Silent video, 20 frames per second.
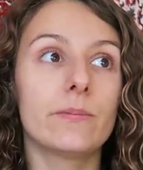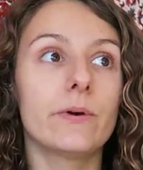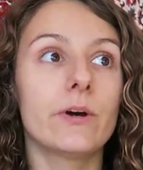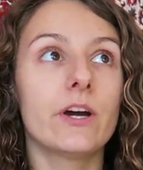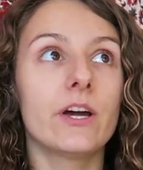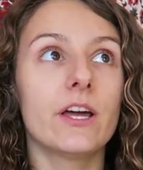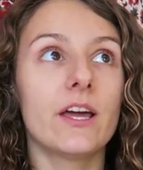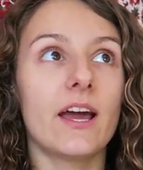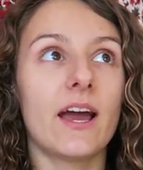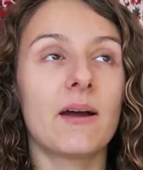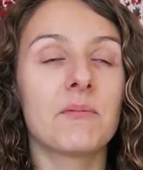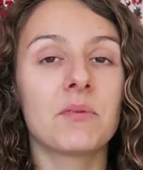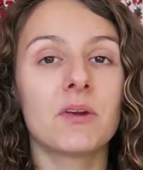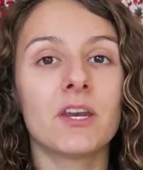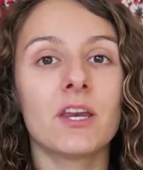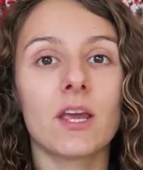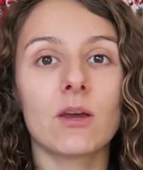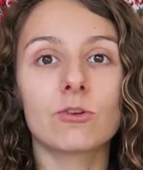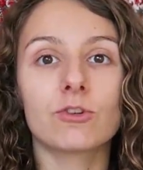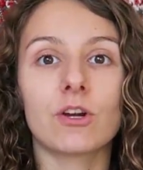but I'm
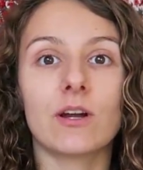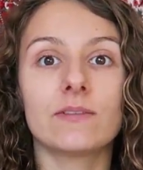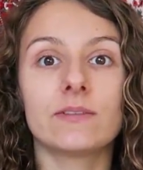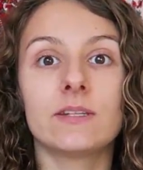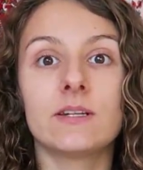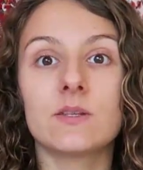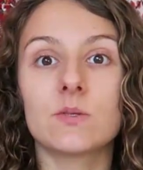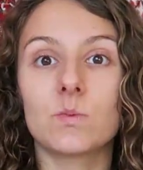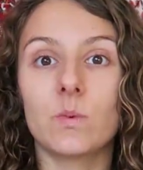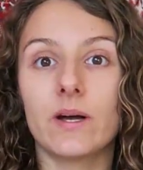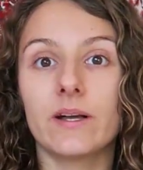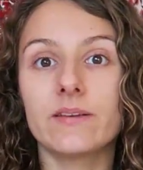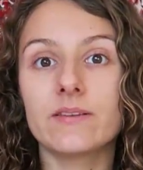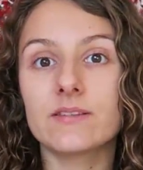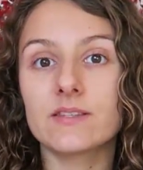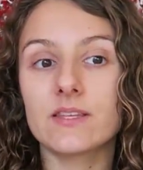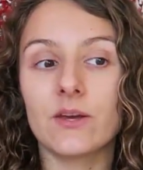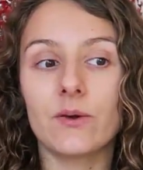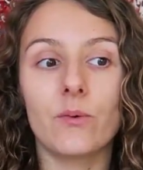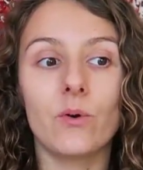gonna go traveling as well,
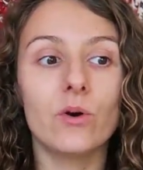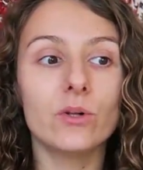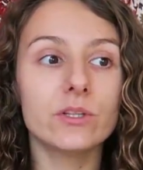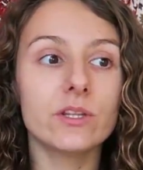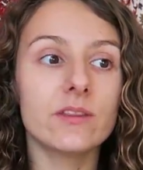so all